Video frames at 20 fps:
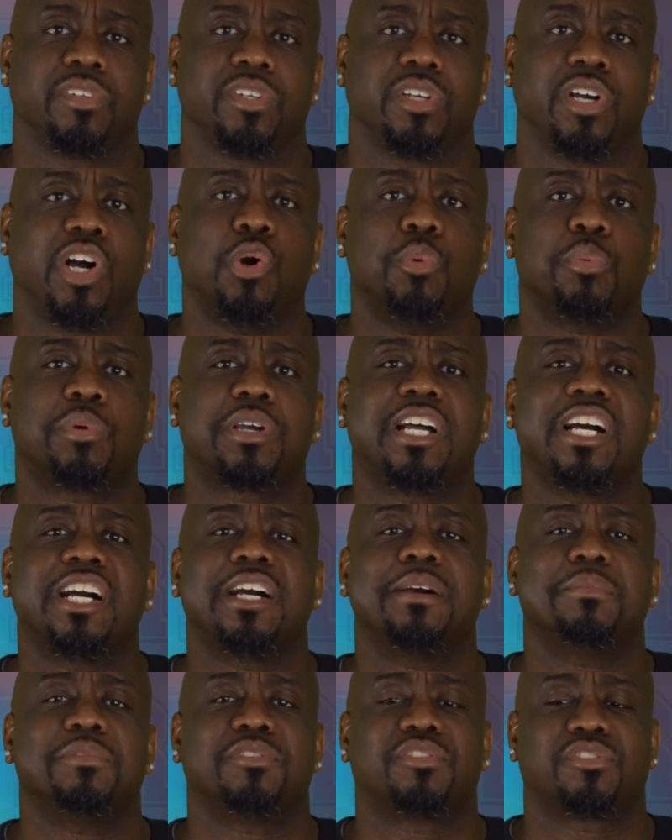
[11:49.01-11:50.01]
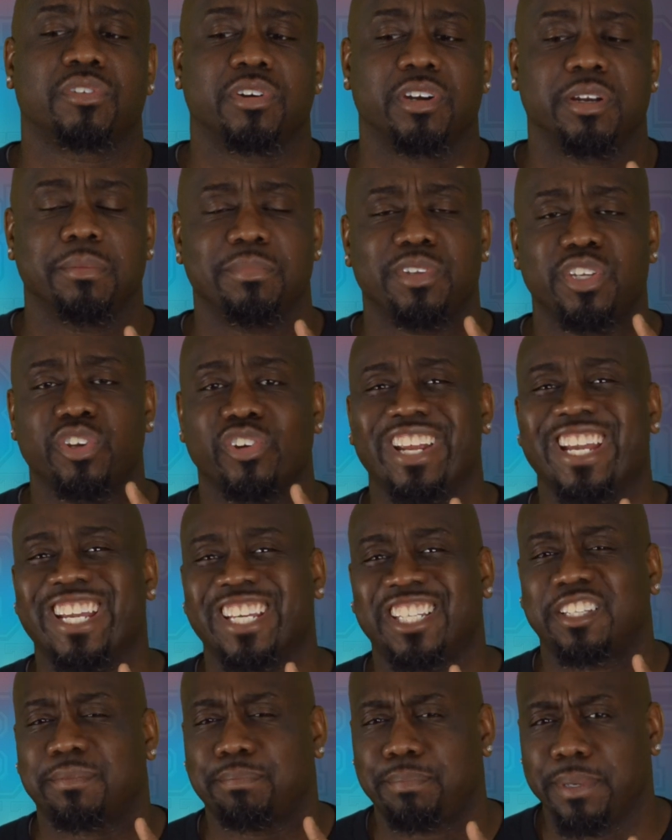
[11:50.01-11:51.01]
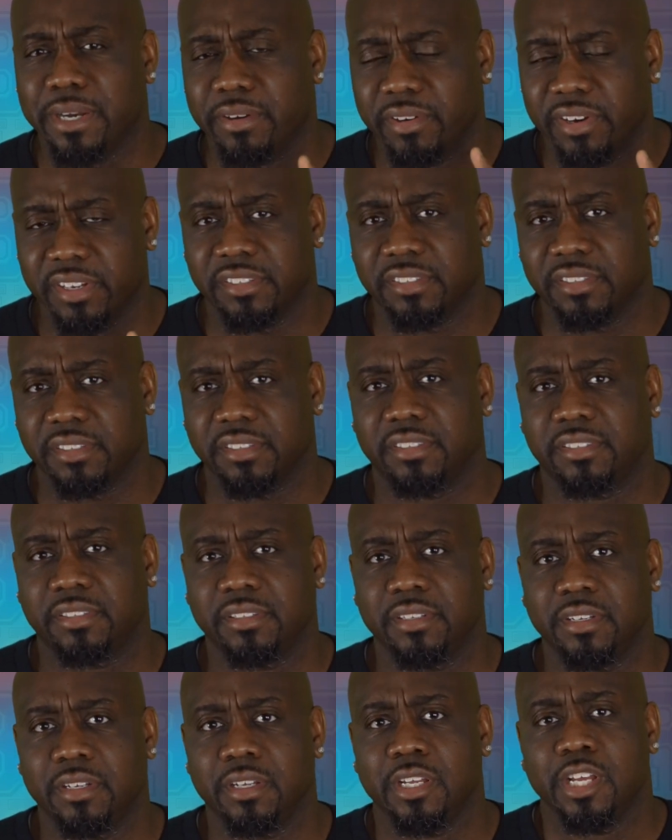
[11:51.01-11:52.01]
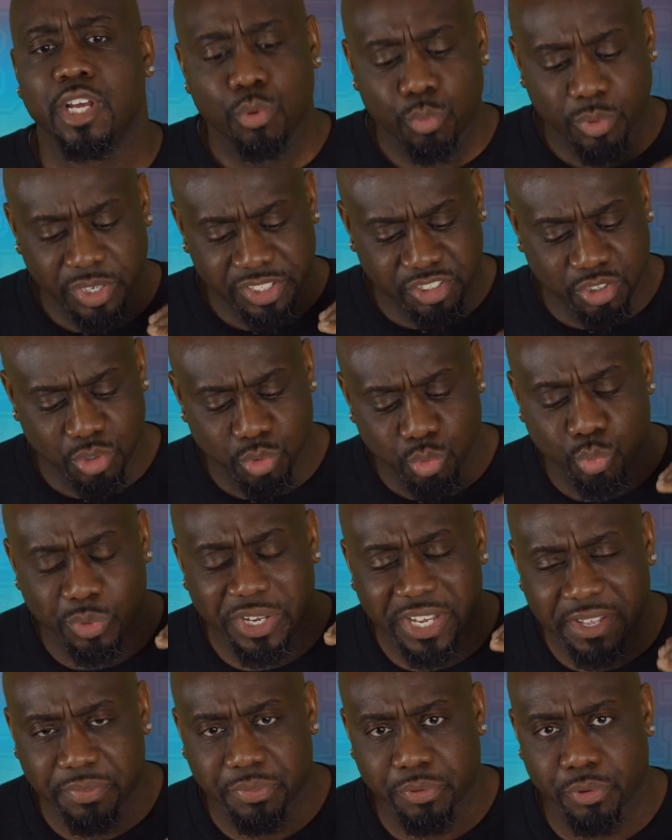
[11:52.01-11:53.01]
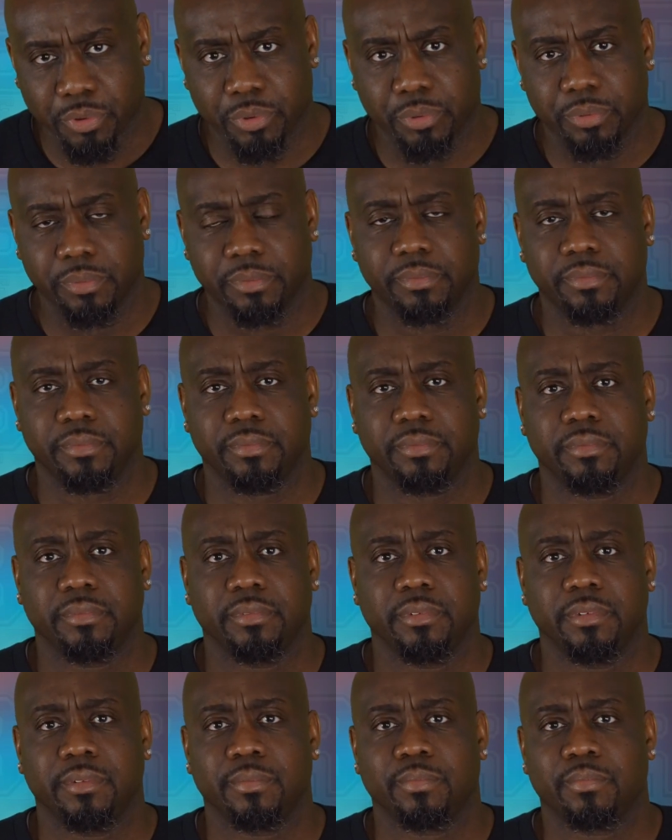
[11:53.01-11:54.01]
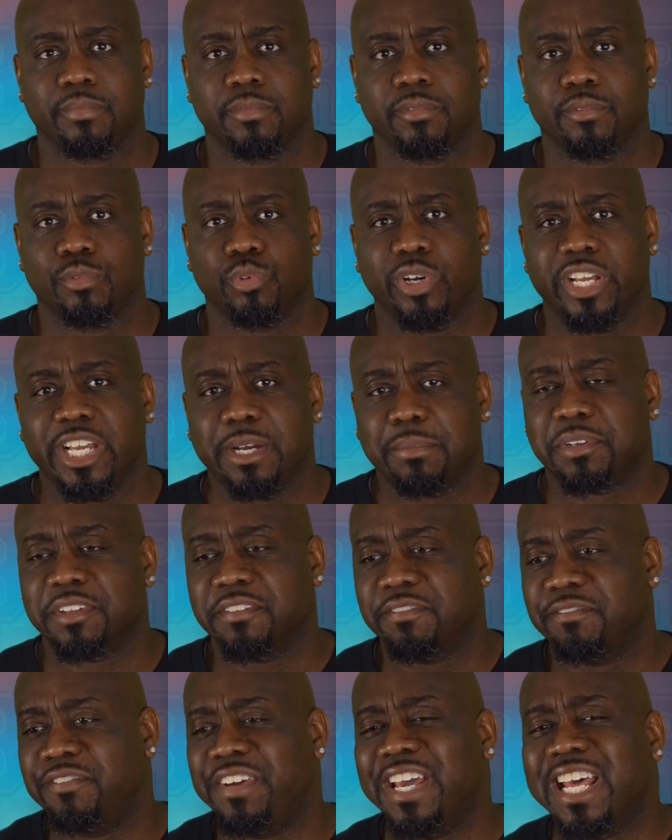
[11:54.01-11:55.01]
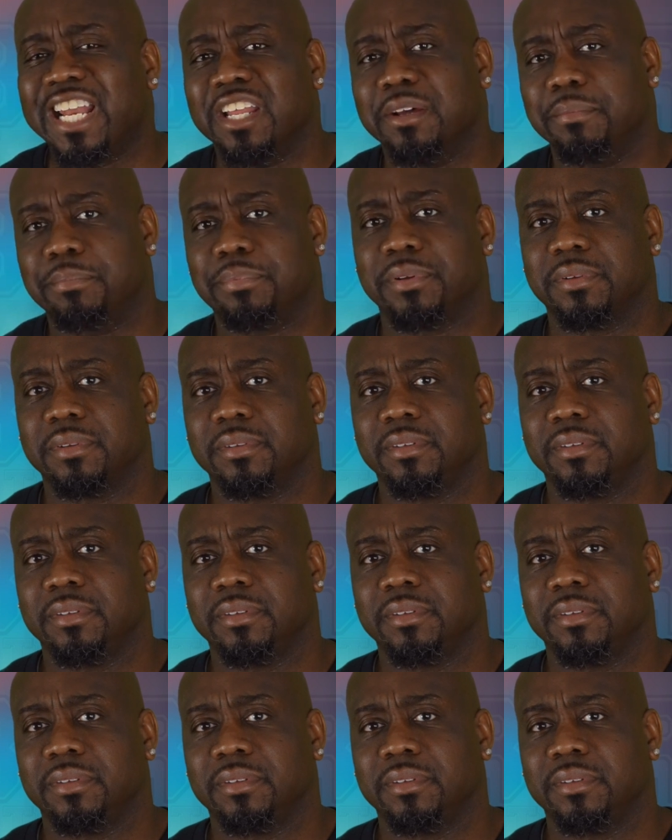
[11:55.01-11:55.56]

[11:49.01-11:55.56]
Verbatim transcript: Hope comes from your experiences. What you went through will help develop